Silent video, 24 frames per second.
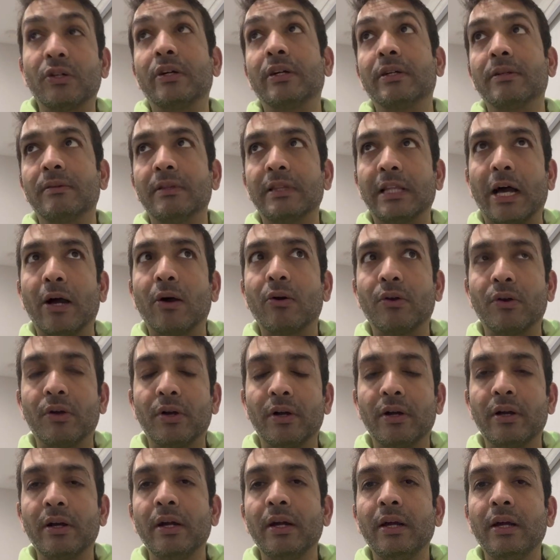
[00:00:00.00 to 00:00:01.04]

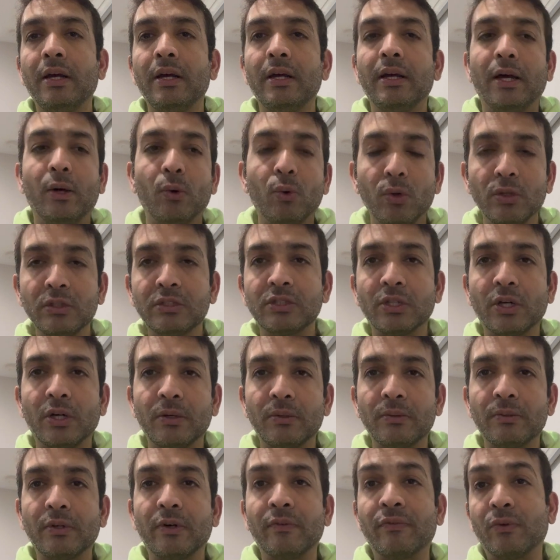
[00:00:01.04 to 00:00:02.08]
louder.
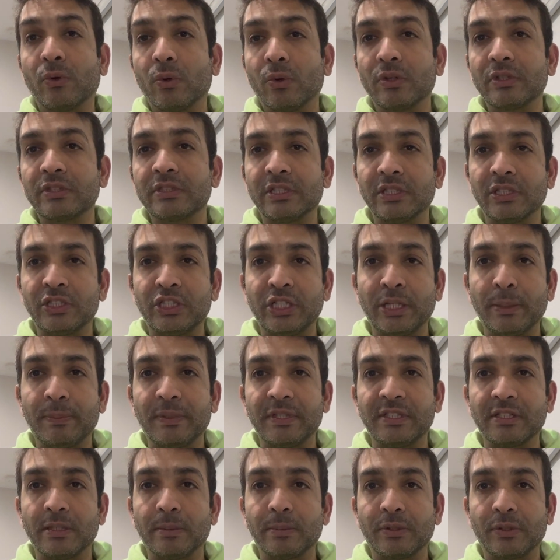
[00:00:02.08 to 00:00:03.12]
Also, of course, the chip
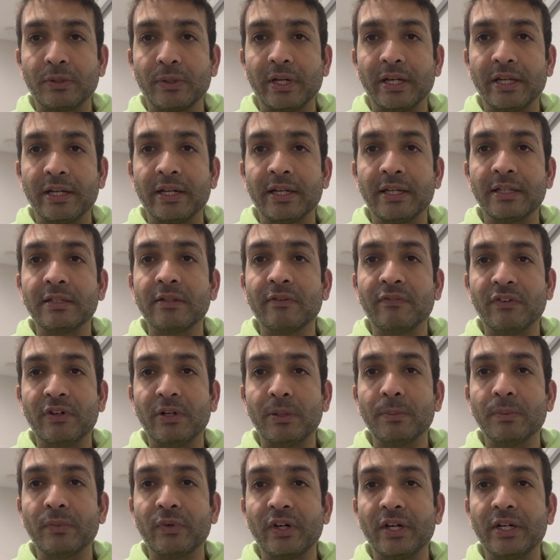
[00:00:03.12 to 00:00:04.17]
is upgraded, the
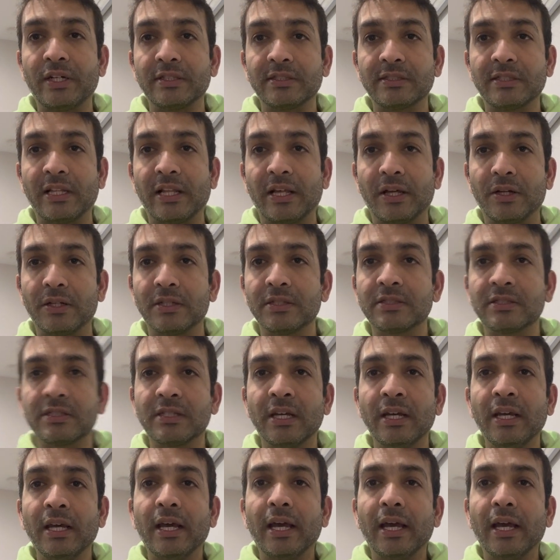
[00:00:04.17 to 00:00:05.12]
firmware is latest,